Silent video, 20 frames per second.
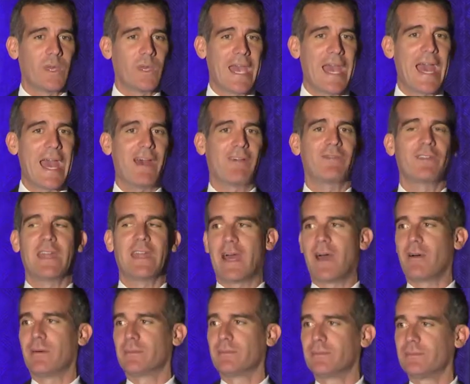We have
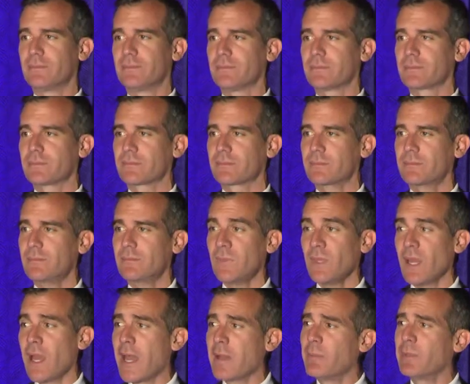now,
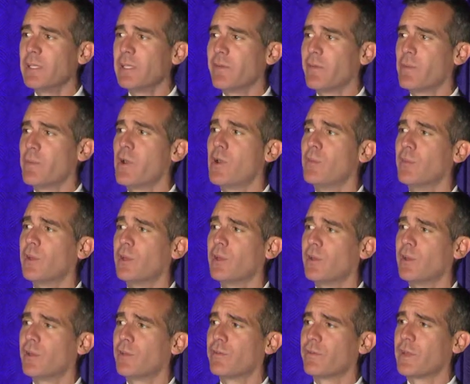I believe, a moment
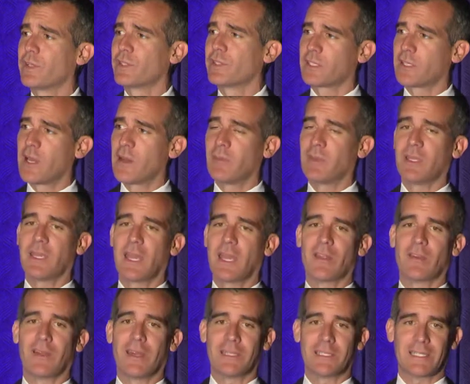for us to come
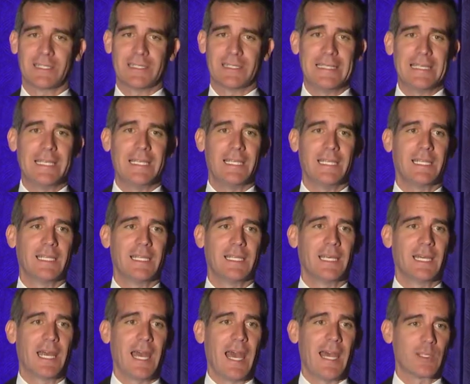together and to lead
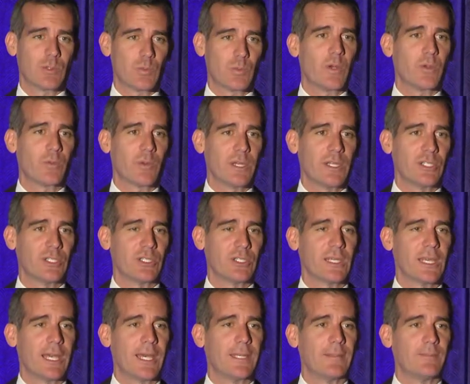as one region
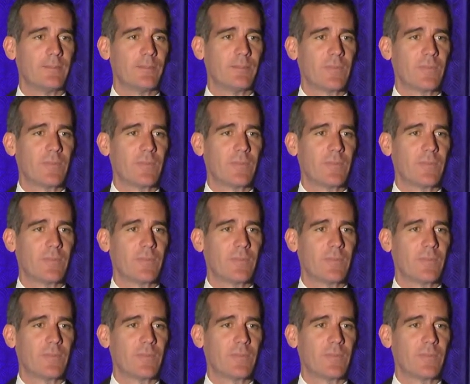again.